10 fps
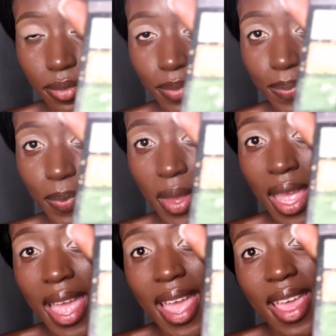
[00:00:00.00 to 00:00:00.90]

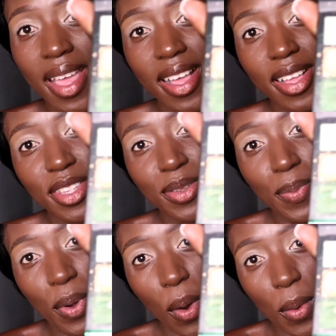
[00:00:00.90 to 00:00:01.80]
Jungle Obsession
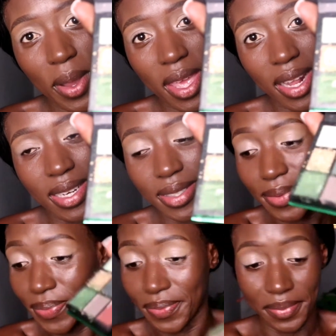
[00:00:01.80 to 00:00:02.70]
eye palette
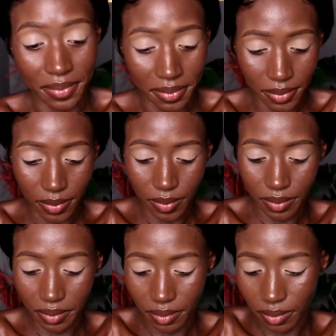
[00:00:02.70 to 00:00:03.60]
from Signature
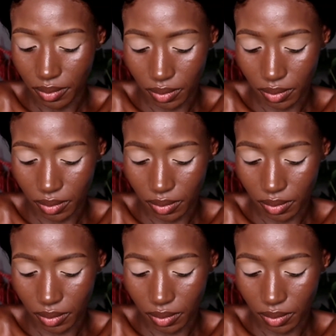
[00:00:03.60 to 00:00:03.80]
Cosmetics.